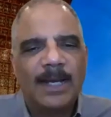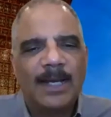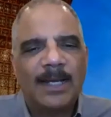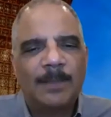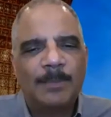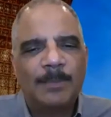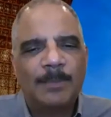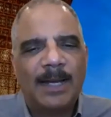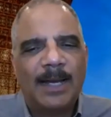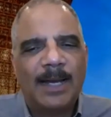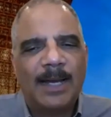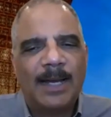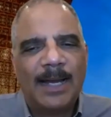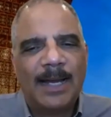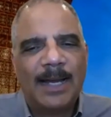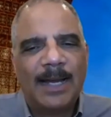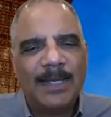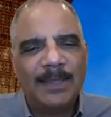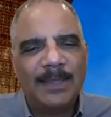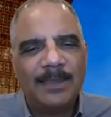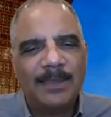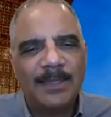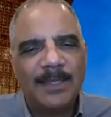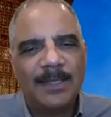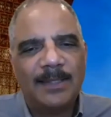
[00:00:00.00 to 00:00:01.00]
Um,
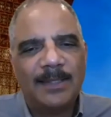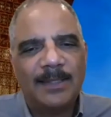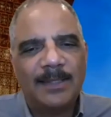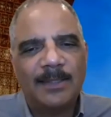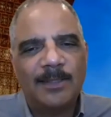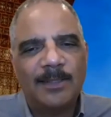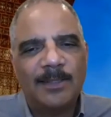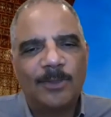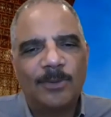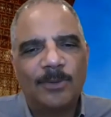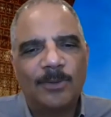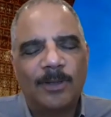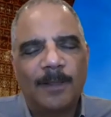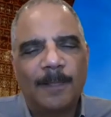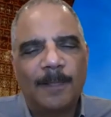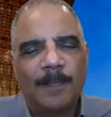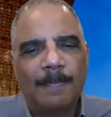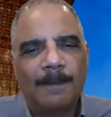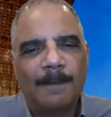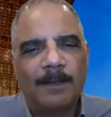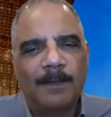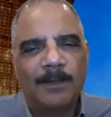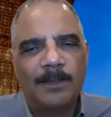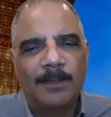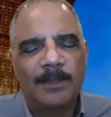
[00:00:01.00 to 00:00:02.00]
I think you know
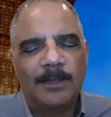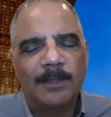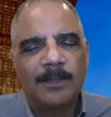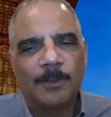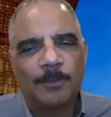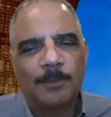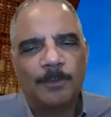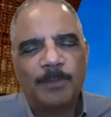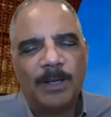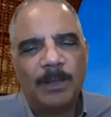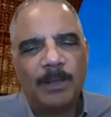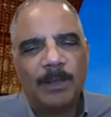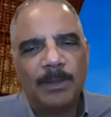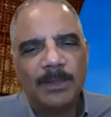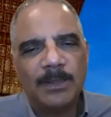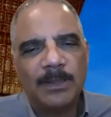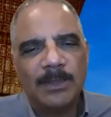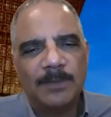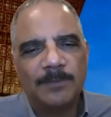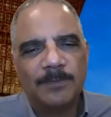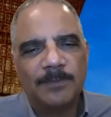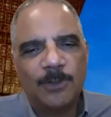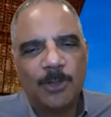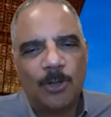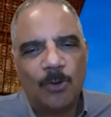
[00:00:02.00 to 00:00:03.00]
the
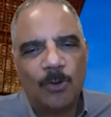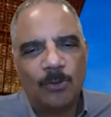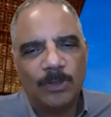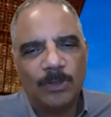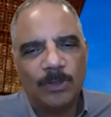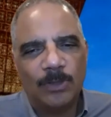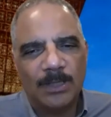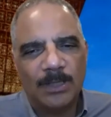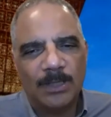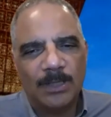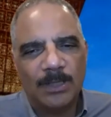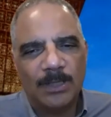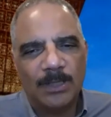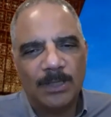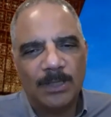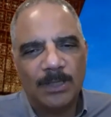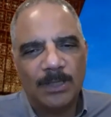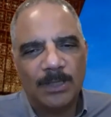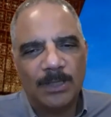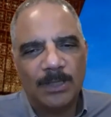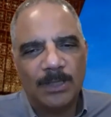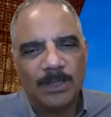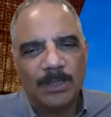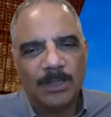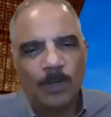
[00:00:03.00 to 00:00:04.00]
Republicans have told us
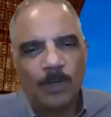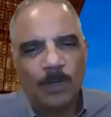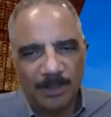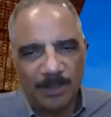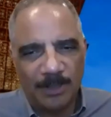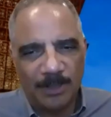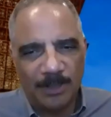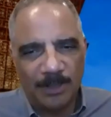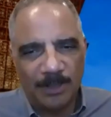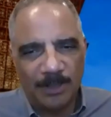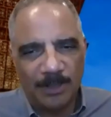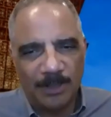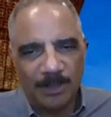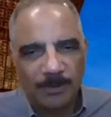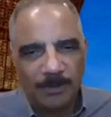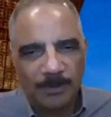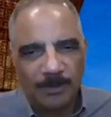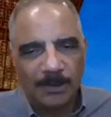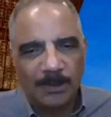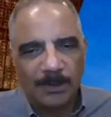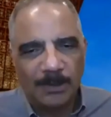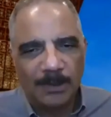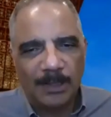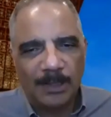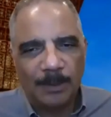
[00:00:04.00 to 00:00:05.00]
what they're going to
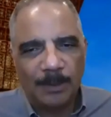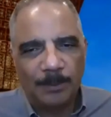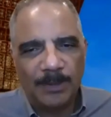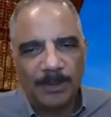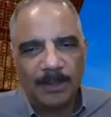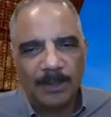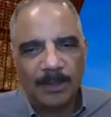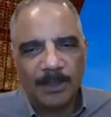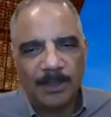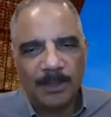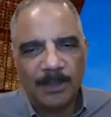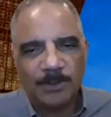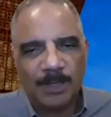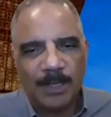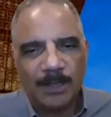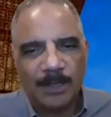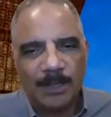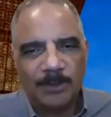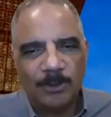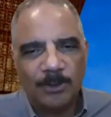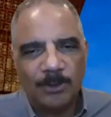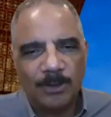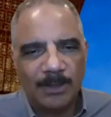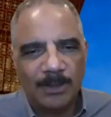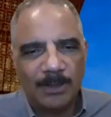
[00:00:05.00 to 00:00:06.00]
do. Um, they're going to
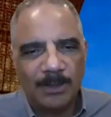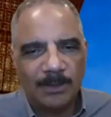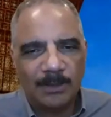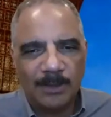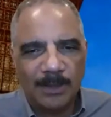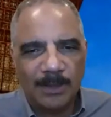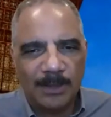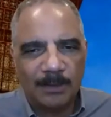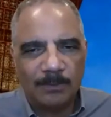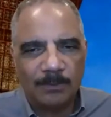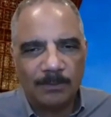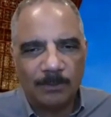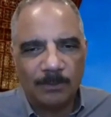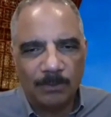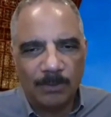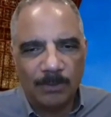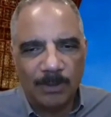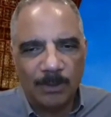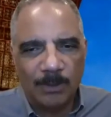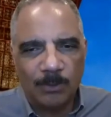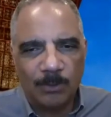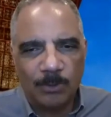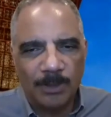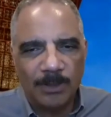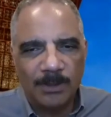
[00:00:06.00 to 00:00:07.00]
try to, and this is their
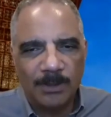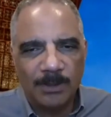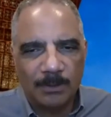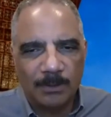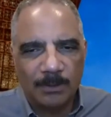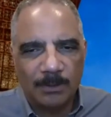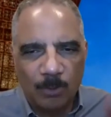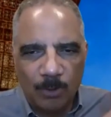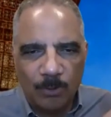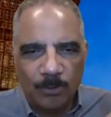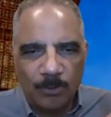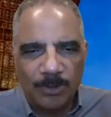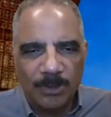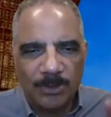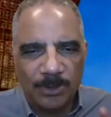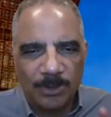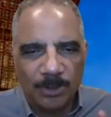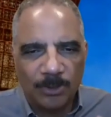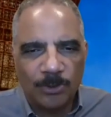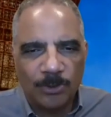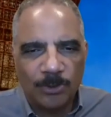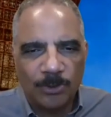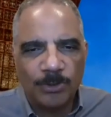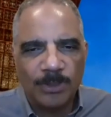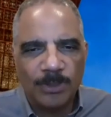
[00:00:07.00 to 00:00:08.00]
their words, quote,
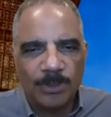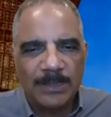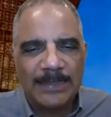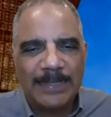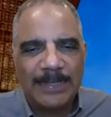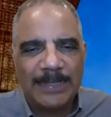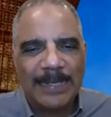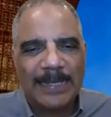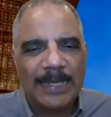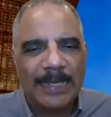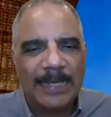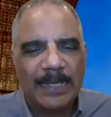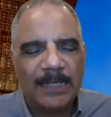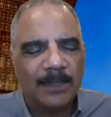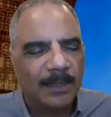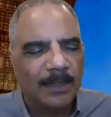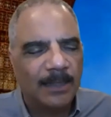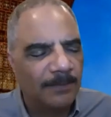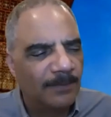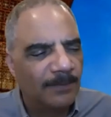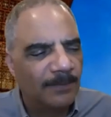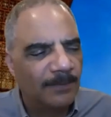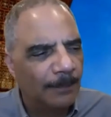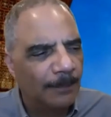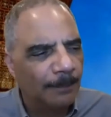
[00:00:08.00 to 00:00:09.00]
secure a decade
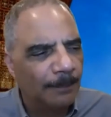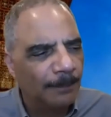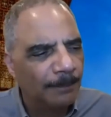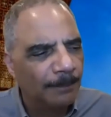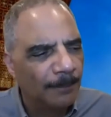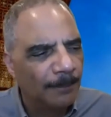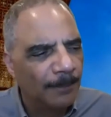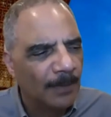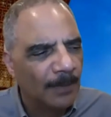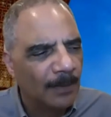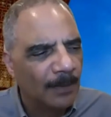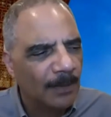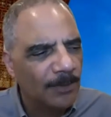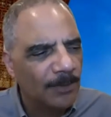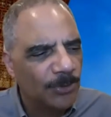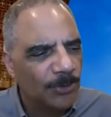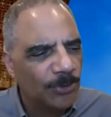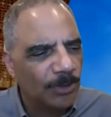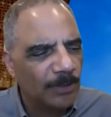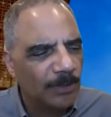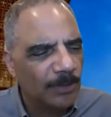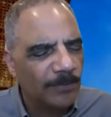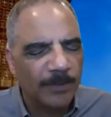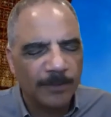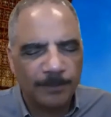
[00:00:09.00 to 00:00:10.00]
of um,
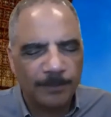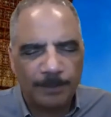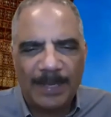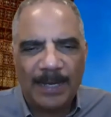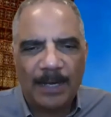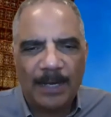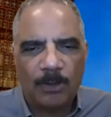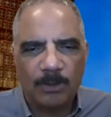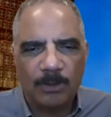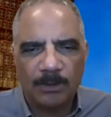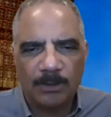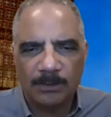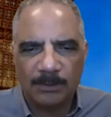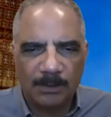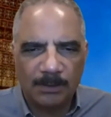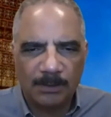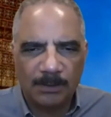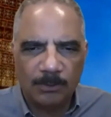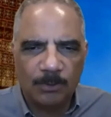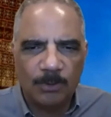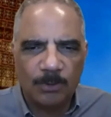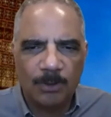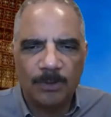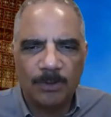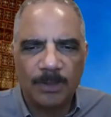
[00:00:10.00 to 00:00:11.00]
conservative power,
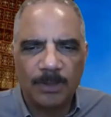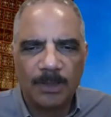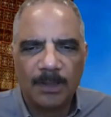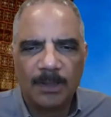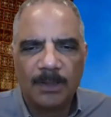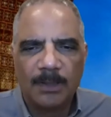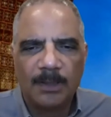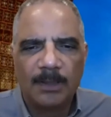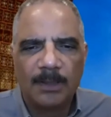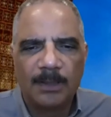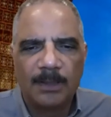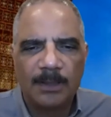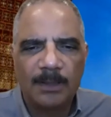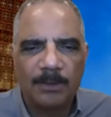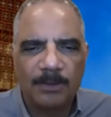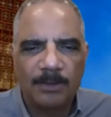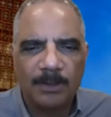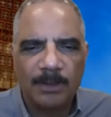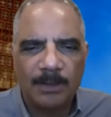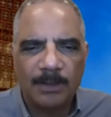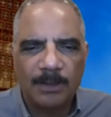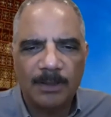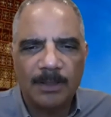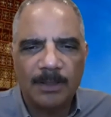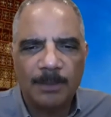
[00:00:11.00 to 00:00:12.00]
unquote. You
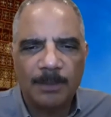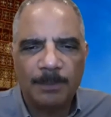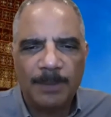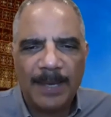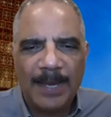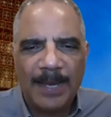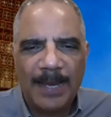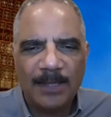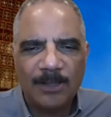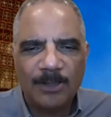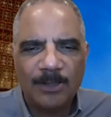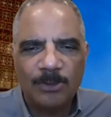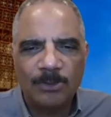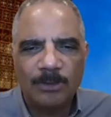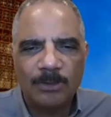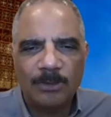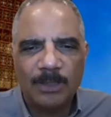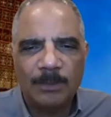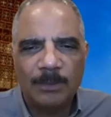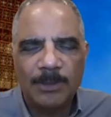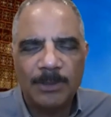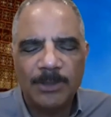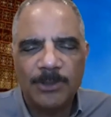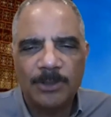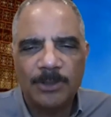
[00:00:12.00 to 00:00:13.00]
know, the, the path to
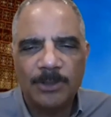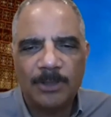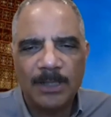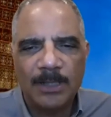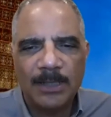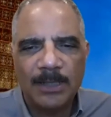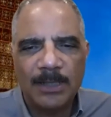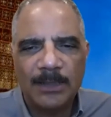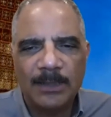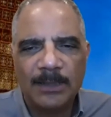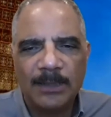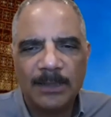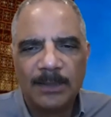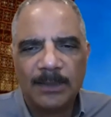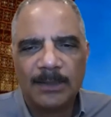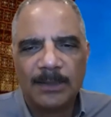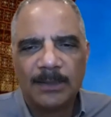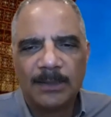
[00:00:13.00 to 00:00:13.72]
a majority